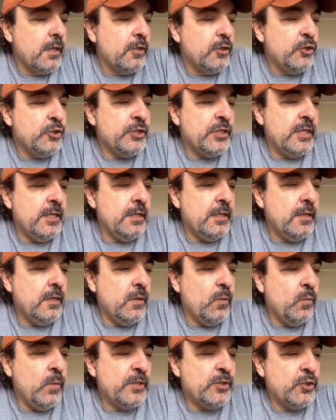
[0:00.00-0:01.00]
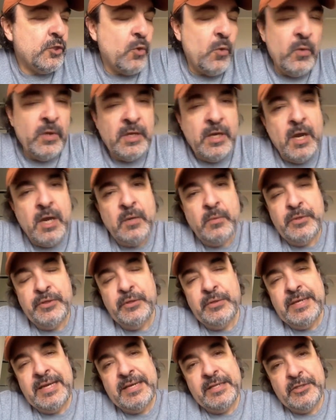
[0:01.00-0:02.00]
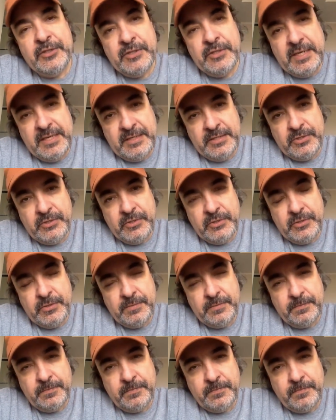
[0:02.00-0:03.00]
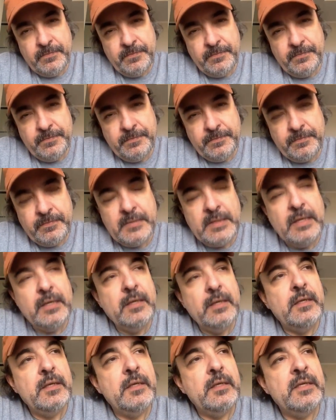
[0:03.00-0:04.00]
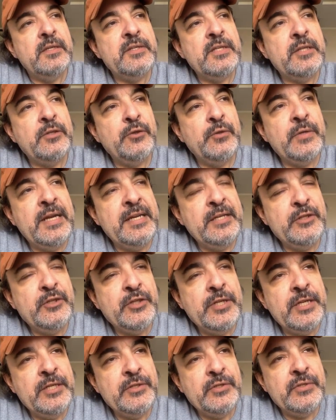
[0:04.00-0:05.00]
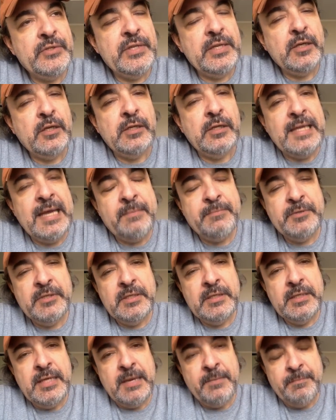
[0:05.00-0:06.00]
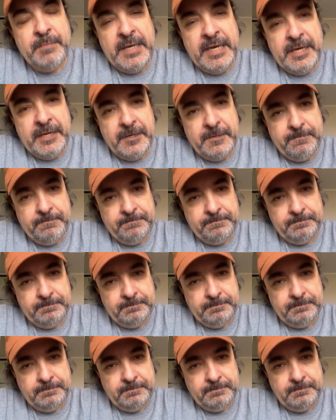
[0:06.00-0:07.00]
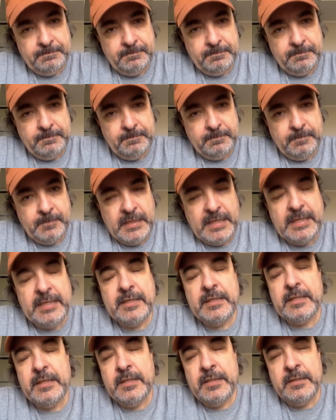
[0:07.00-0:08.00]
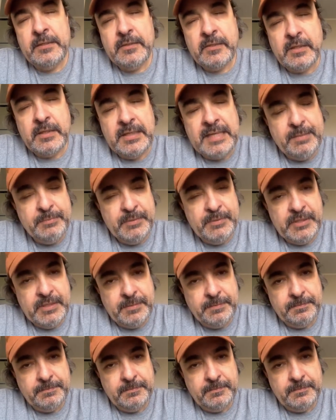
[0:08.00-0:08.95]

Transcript: You see, what's going on with the United States is that the United States is a collapsing empire. It is collapsing.